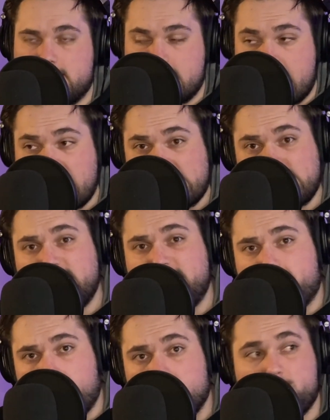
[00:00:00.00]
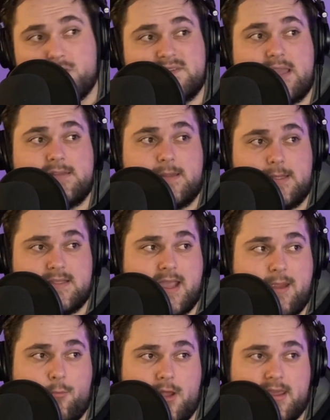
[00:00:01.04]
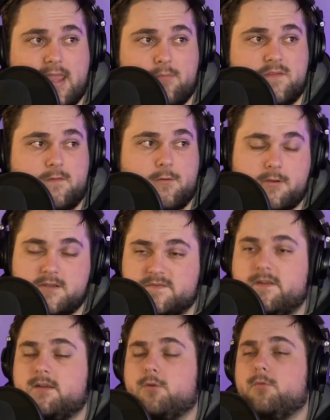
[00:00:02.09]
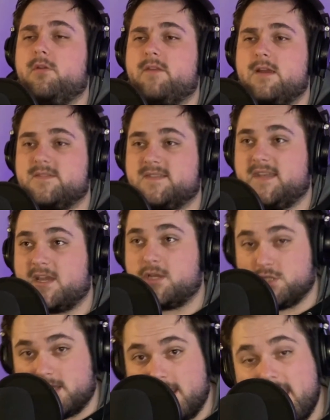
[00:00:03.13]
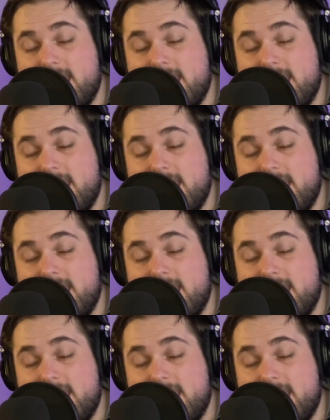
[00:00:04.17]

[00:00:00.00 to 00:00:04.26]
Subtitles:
94% of the time when it came to coronavirus detection.